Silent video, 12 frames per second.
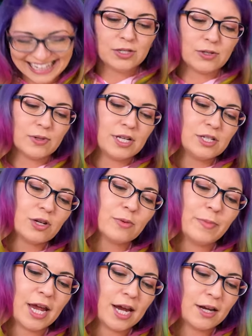So these are
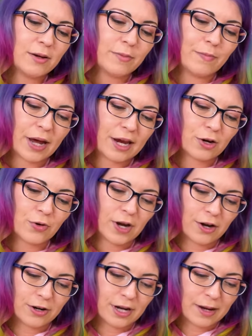made by a
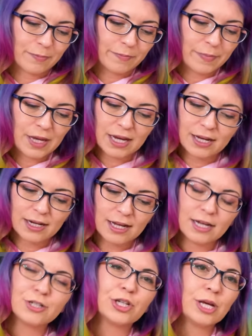creator named Pin
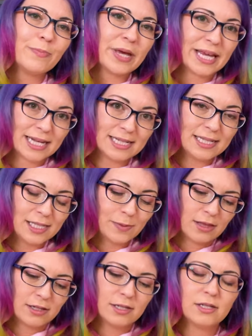Ishii Pins.
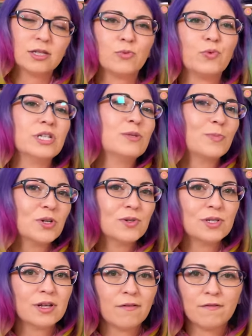This is the
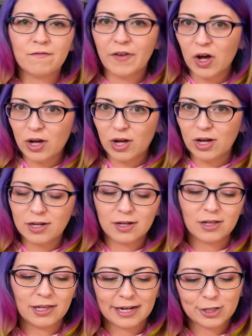Whispers of Fall
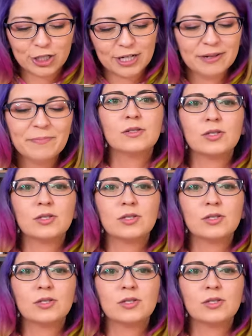collection.